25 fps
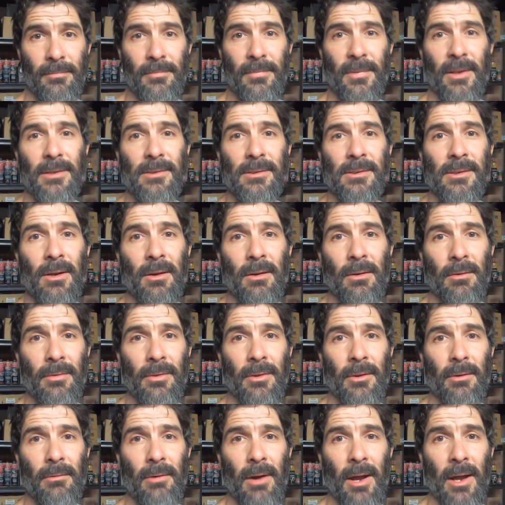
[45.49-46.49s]
that's
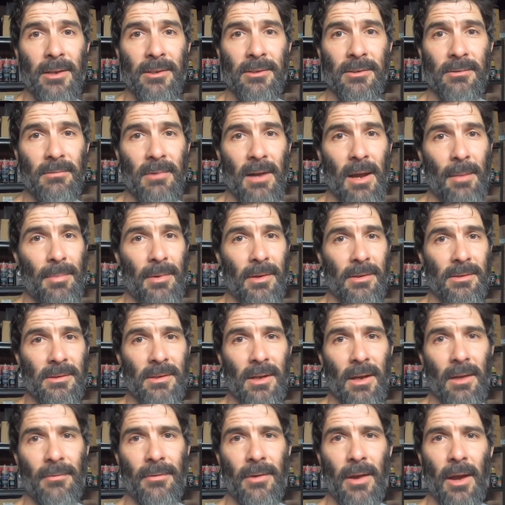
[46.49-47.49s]
on the Ranger Raptor.
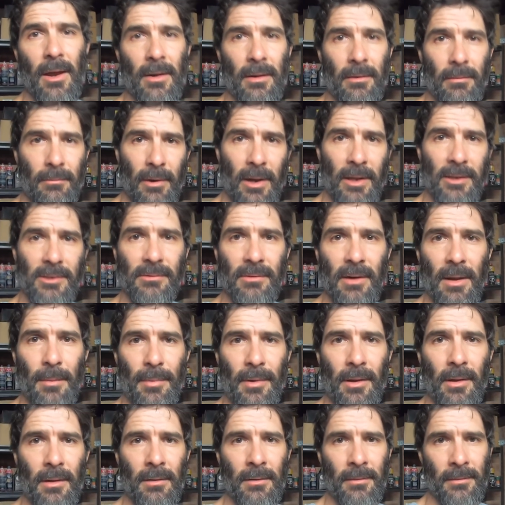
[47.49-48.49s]
So if you own a Ranger
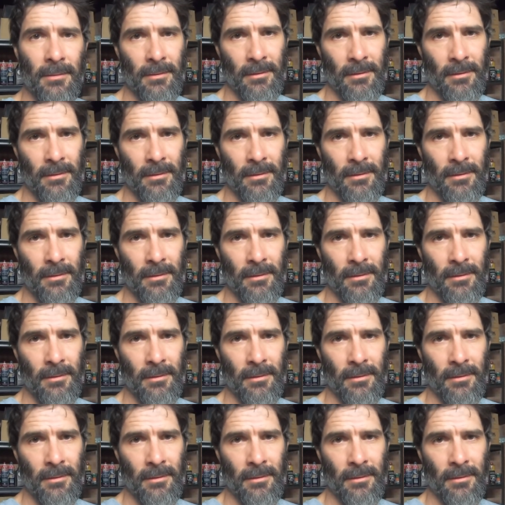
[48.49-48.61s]
Raptor,